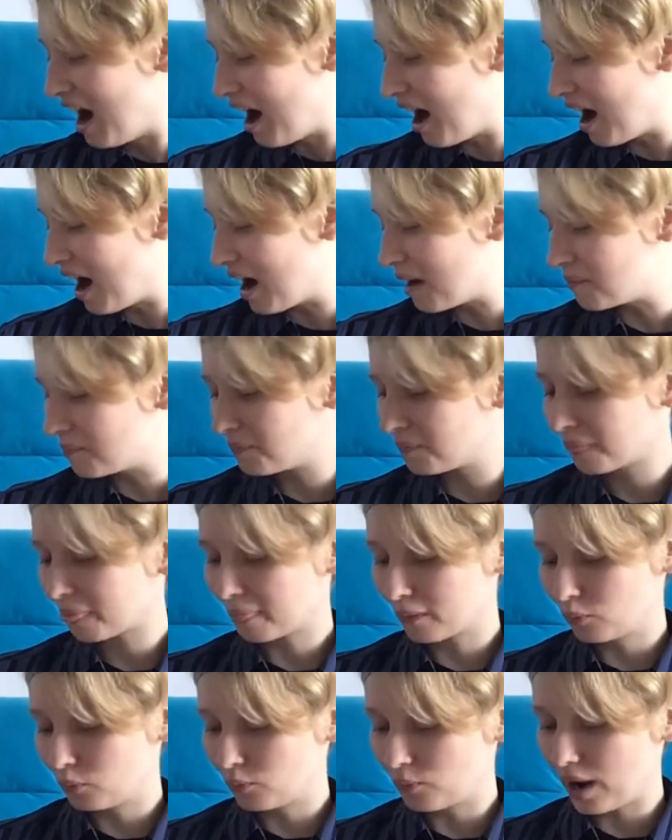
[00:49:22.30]
um,
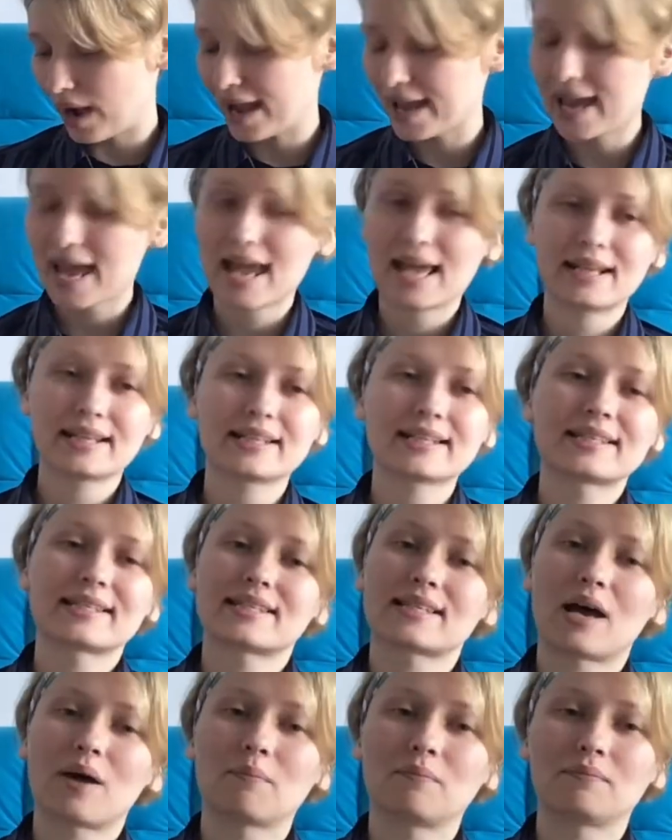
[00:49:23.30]
I added
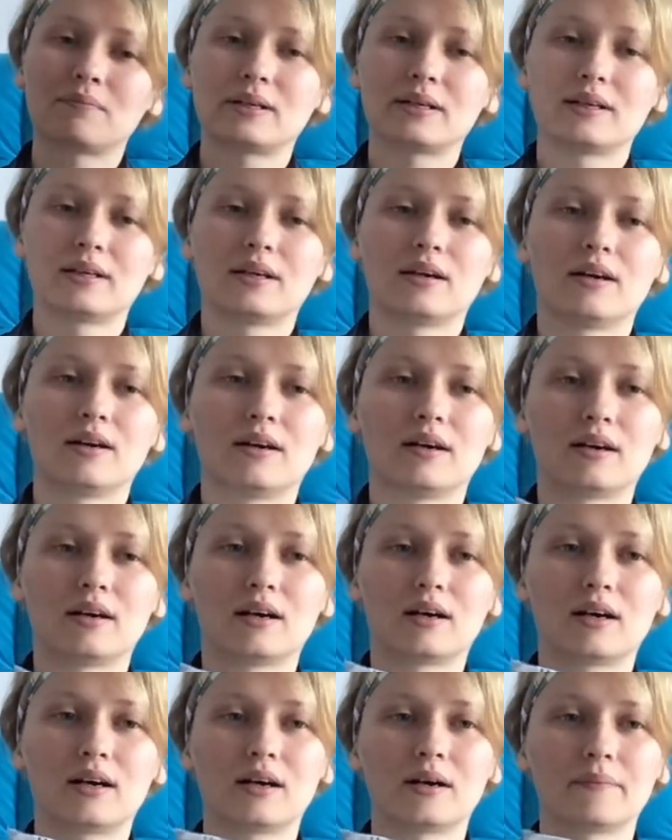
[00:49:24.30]
some
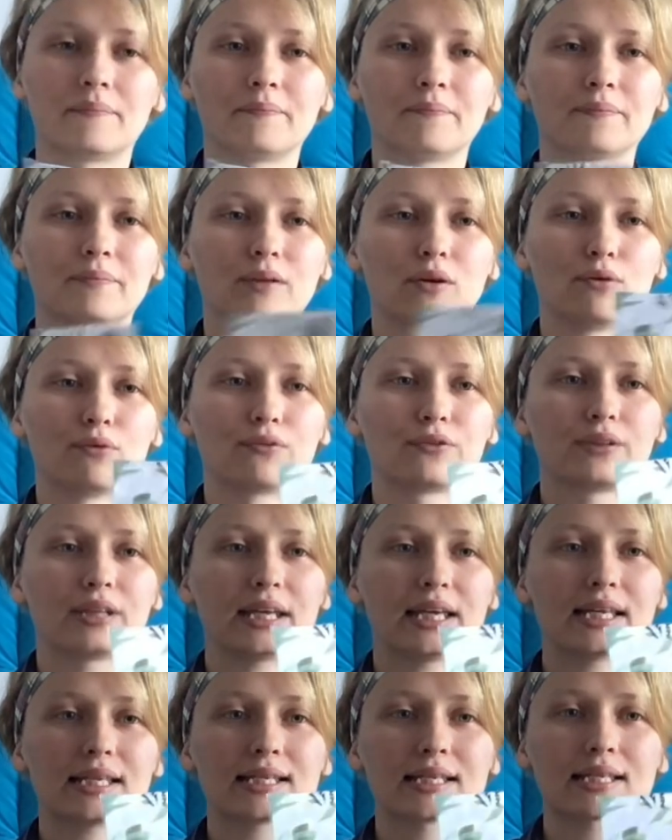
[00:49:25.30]
uh, of
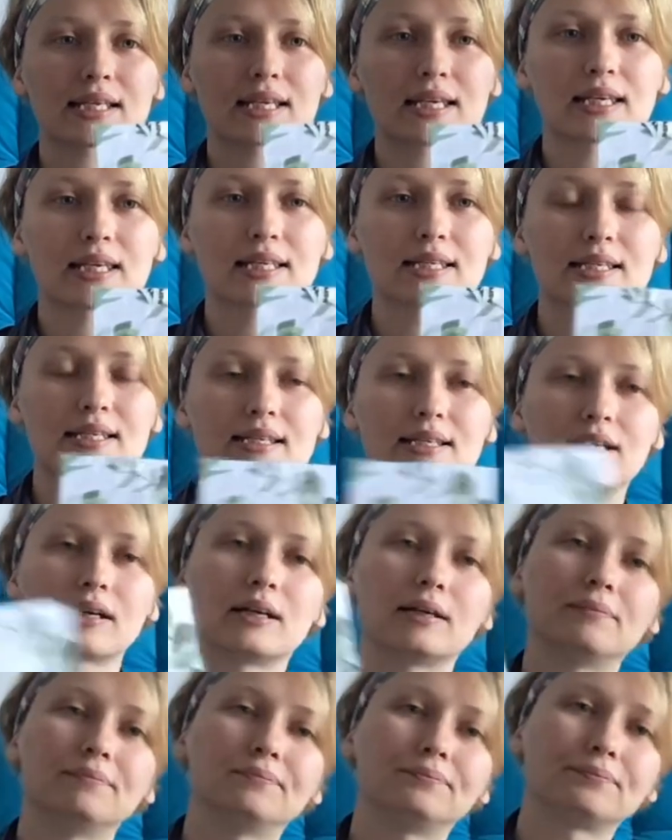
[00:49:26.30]
this. It's
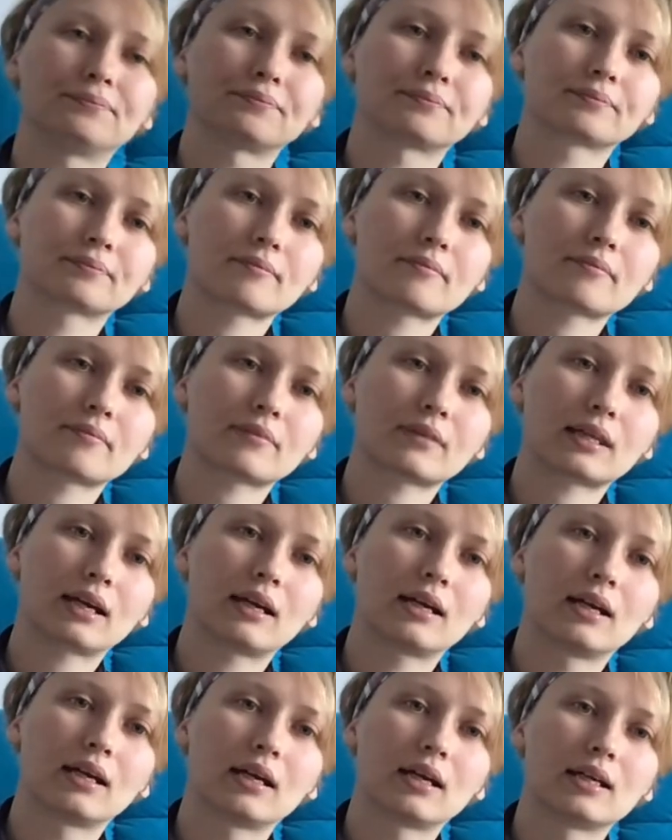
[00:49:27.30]
uh,
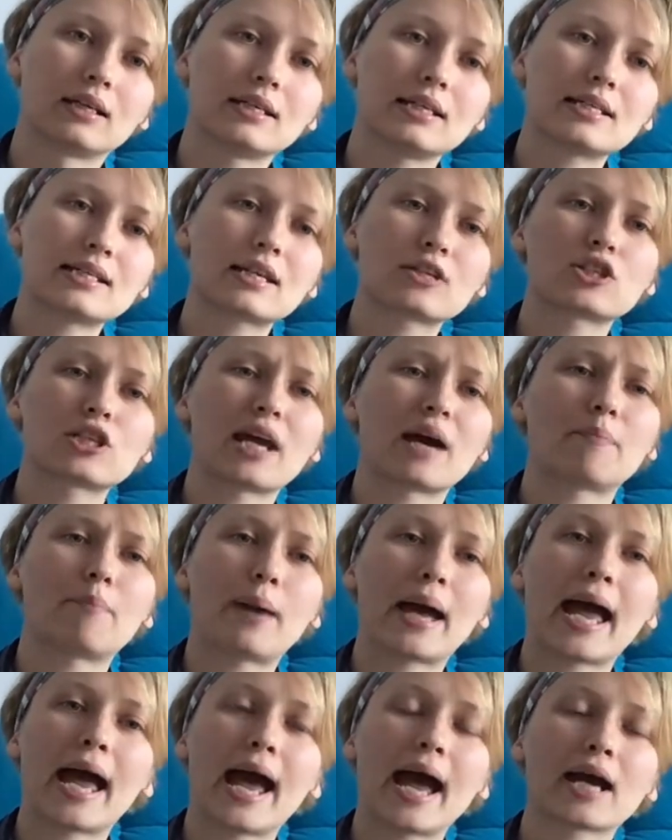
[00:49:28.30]
it's actually a
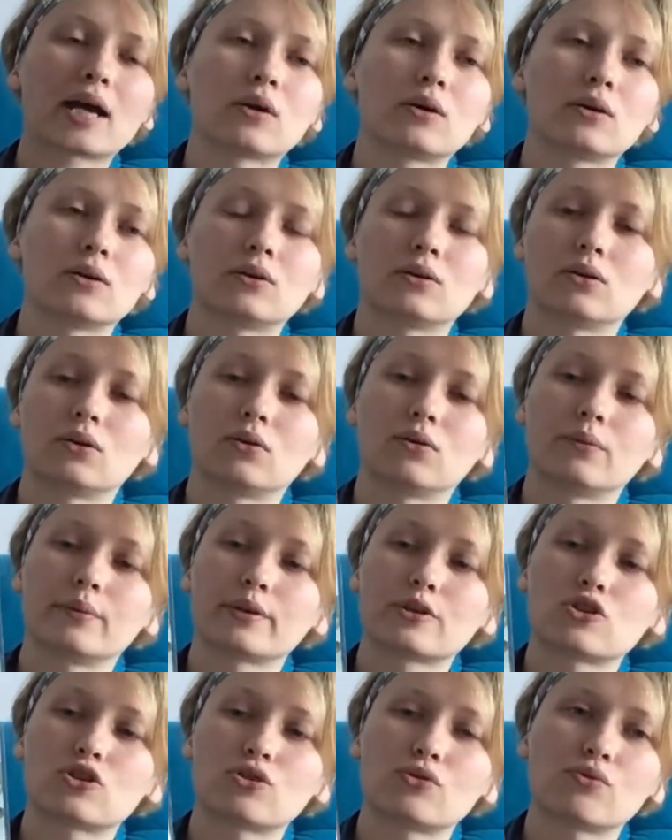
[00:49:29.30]
pack uh,
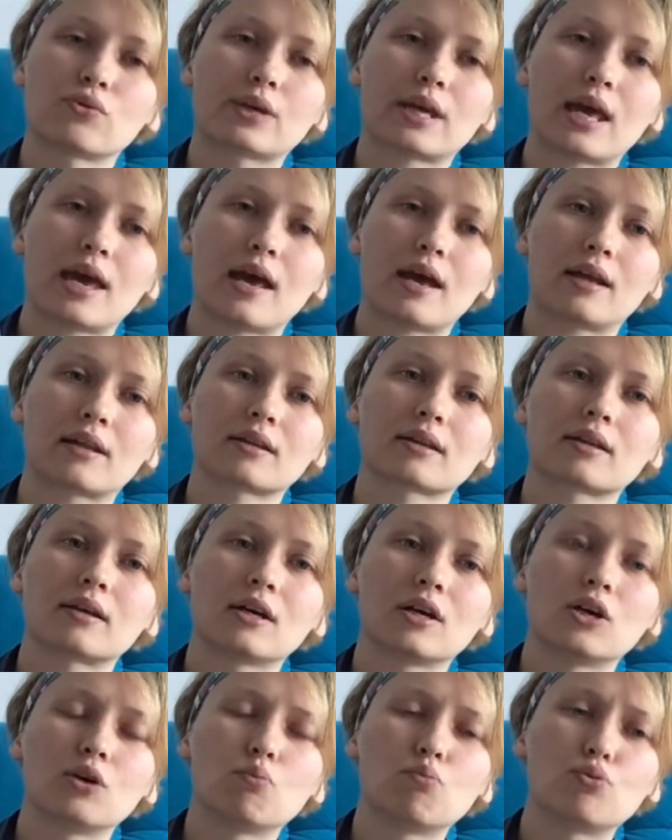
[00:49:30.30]
which you can
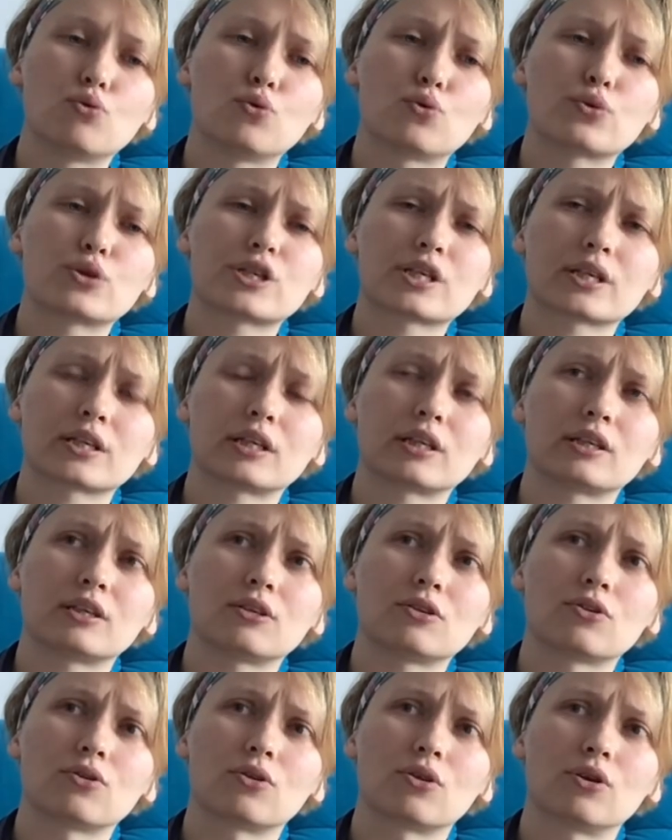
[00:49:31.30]
put in
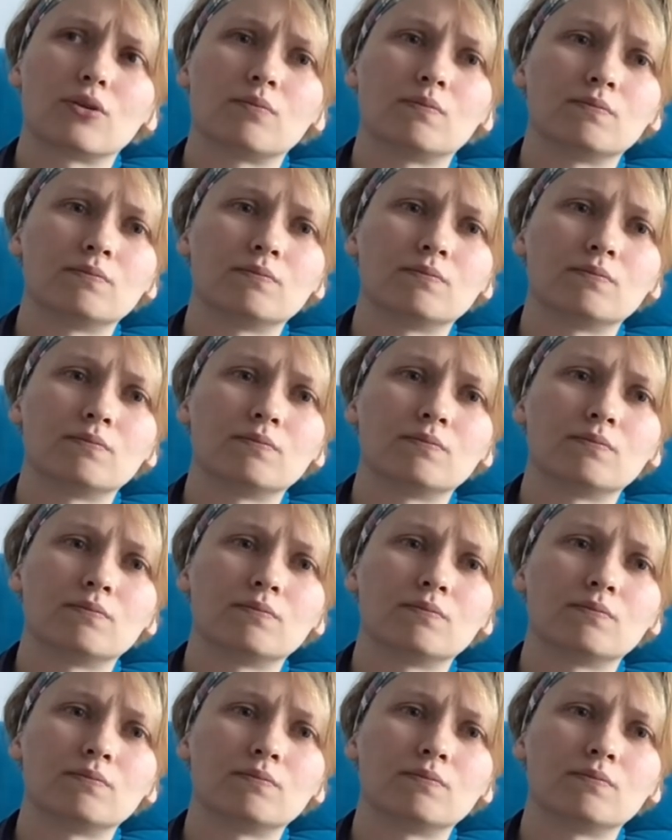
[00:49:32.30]
your